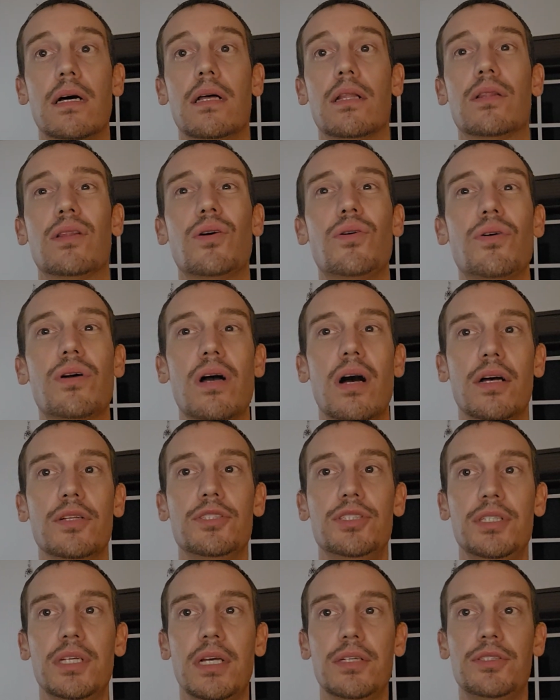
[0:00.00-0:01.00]
Low
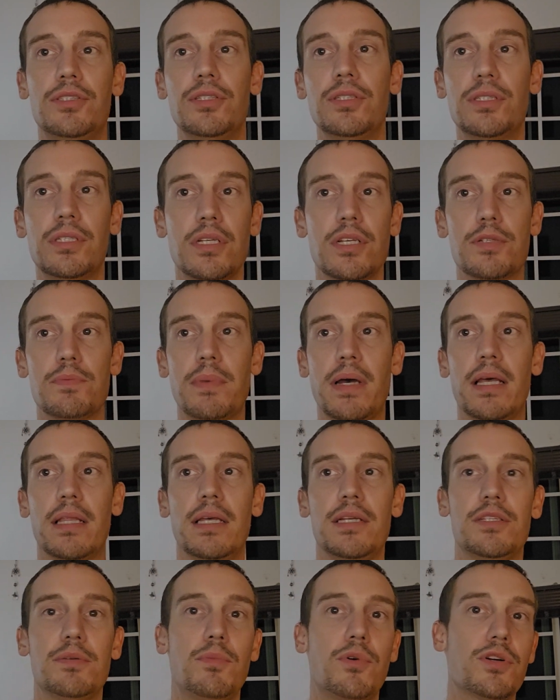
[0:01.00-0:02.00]
conscientiousness might
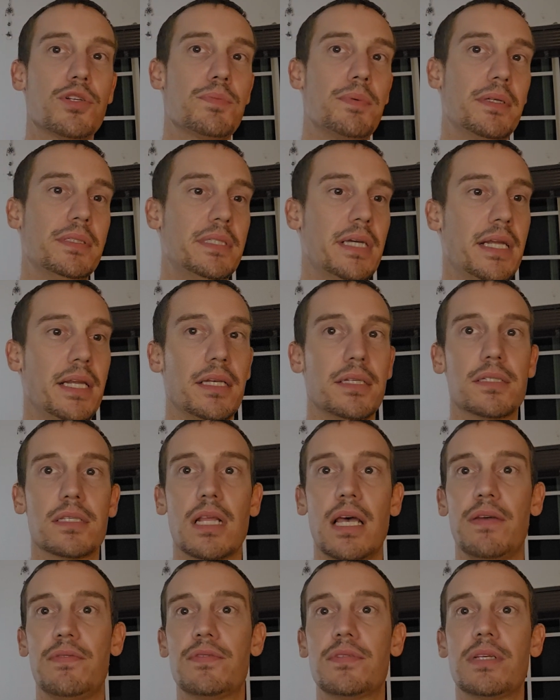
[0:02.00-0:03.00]
lead to more spontaneous
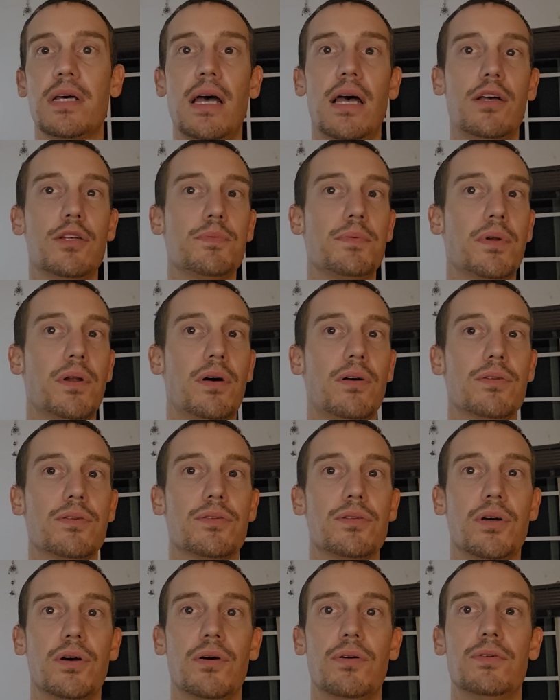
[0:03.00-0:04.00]
lifestyles, but
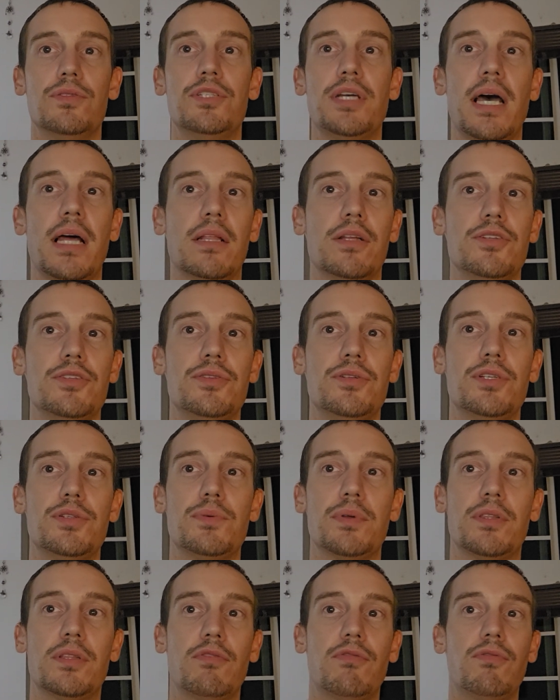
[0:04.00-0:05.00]
also challenges
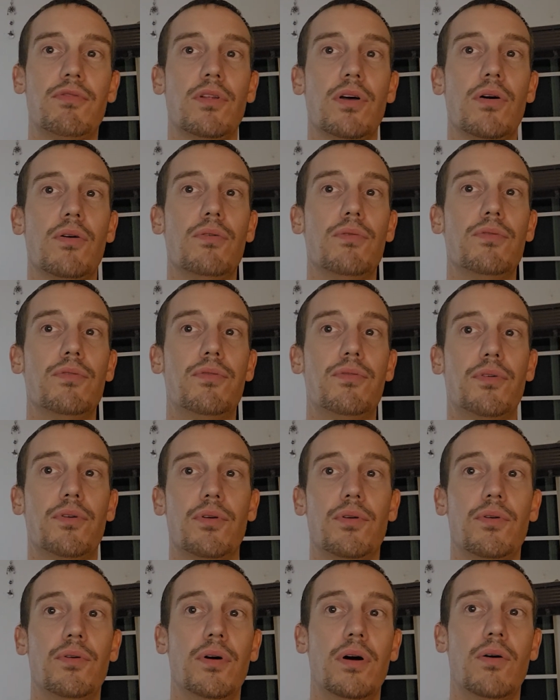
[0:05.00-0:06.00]
with the follow
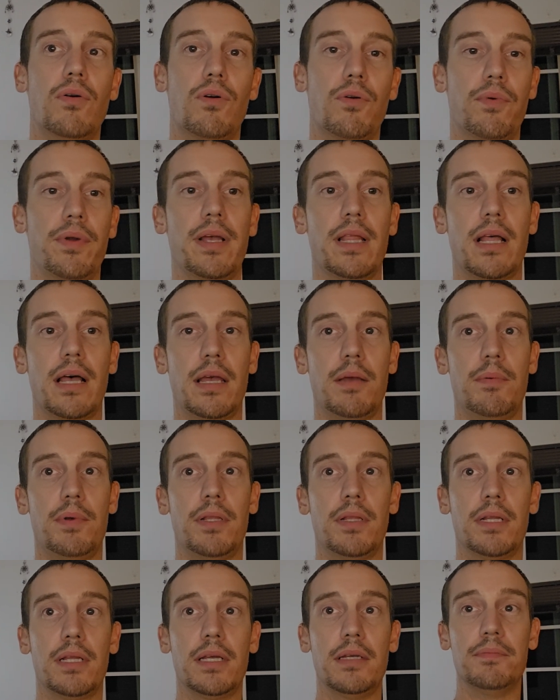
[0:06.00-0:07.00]
through and
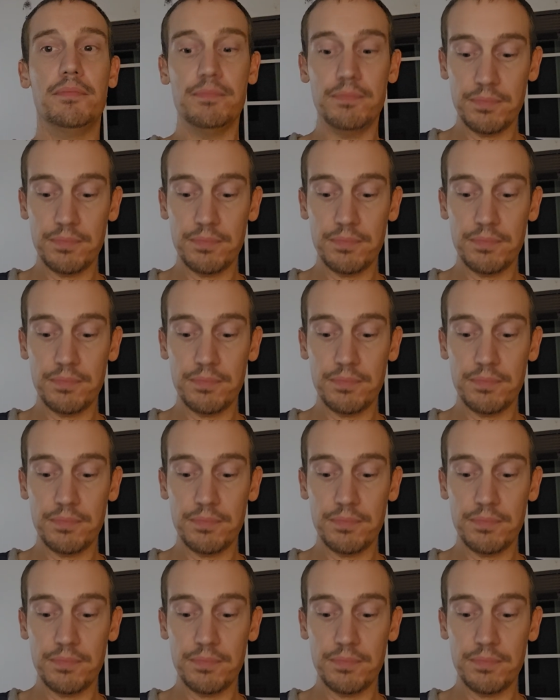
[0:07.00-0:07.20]
reliability.